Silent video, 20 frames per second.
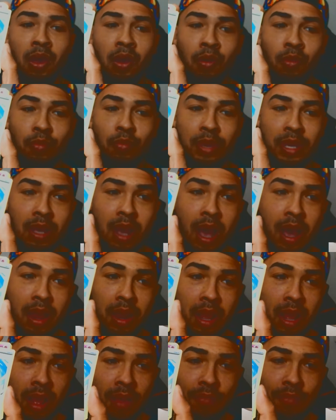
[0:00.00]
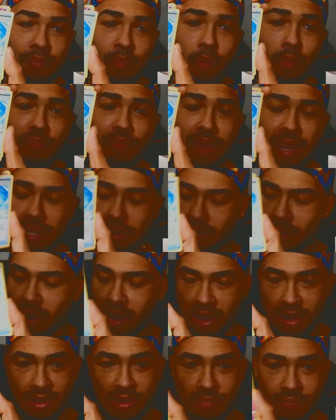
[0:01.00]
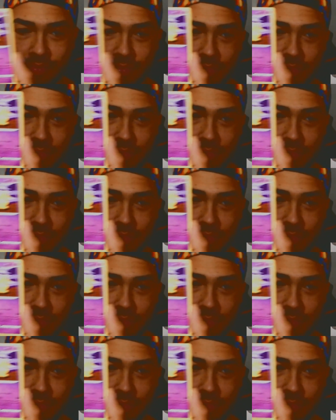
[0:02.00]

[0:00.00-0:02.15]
we got a Full Face Guard,